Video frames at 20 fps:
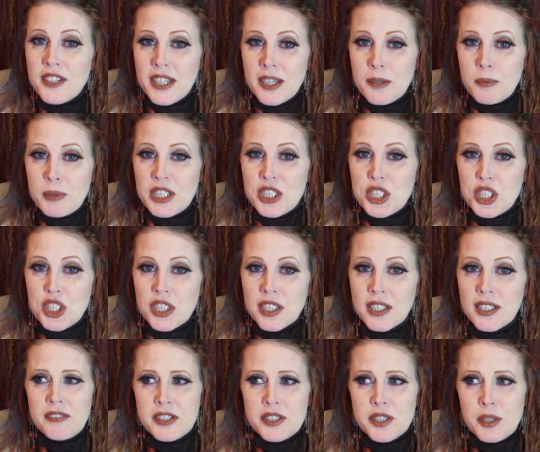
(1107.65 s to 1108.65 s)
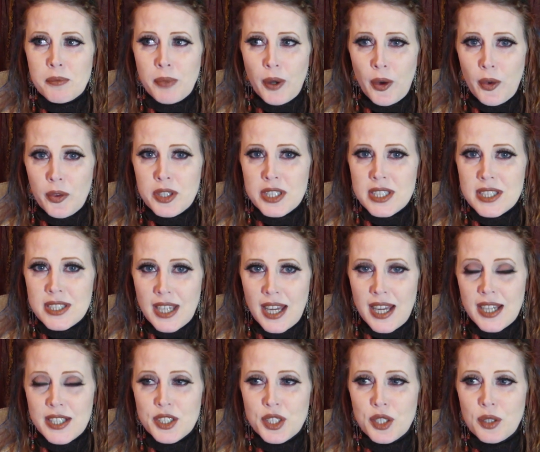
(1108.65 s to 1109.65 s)
the image. These are both
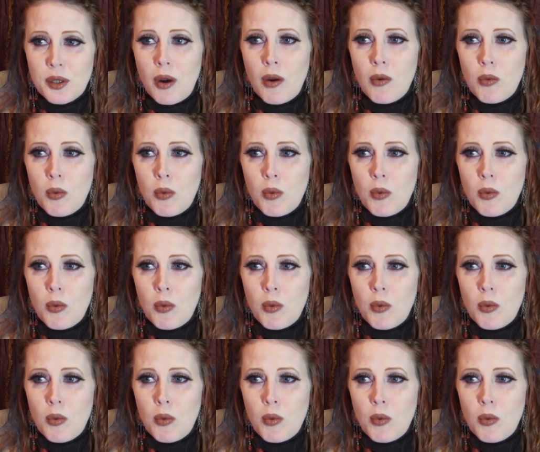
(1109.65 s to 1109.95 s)
set to a